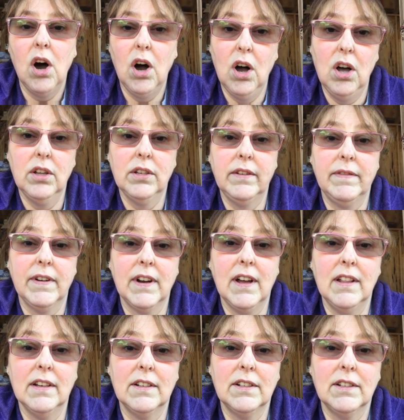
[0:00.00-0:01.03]
all different
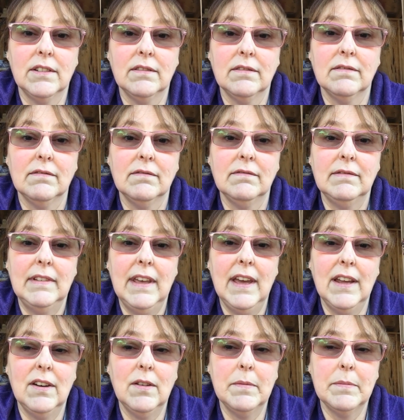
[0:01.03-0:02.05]
colors.
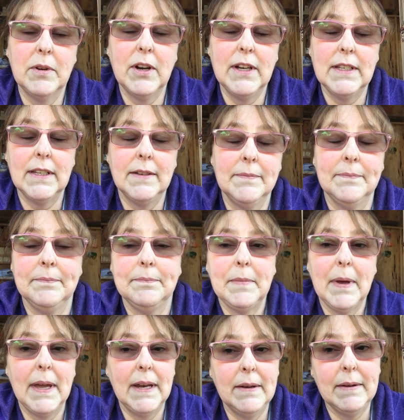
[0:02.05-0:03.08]
Yeah, I know I'm crazy.
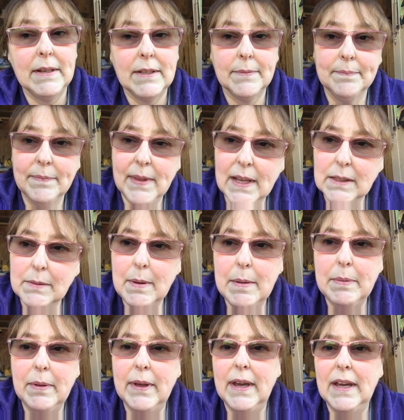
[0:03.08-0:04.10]
But anyways, that's my
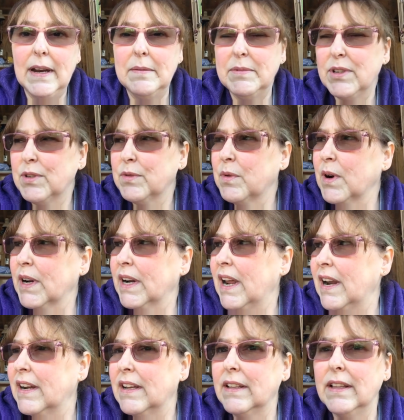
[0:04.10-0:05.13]
plan. I'm just working
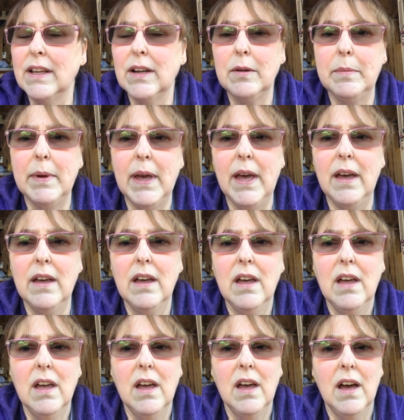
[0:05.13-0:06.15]
on it a little bit.
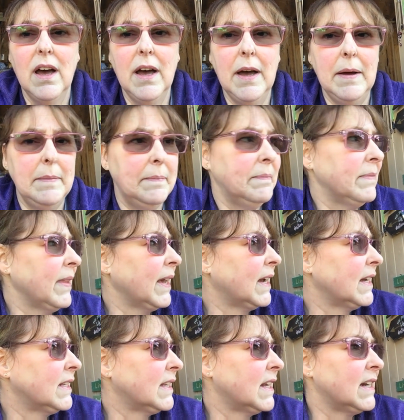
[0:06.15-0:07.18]
Um,
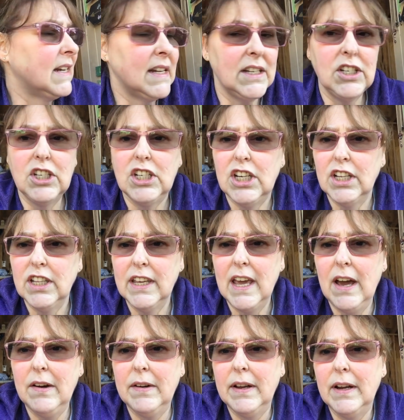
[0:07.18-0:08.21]
like I said, it is chilly
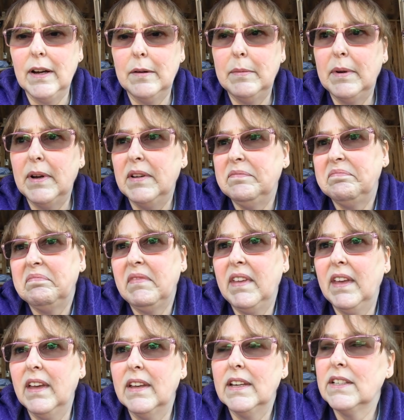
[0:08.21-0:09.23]
out here, but
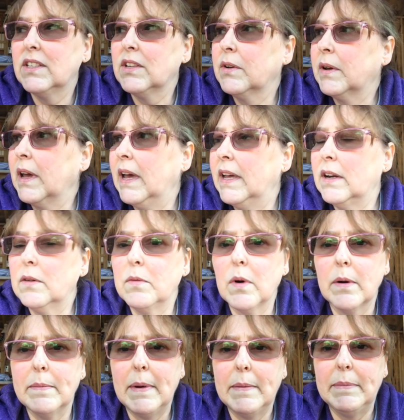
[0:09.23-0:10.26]
it's okay. It'll
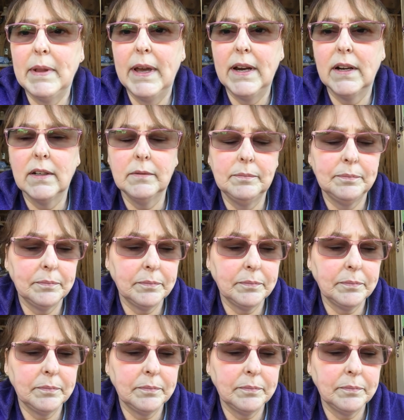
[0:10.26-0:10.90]
warm up later.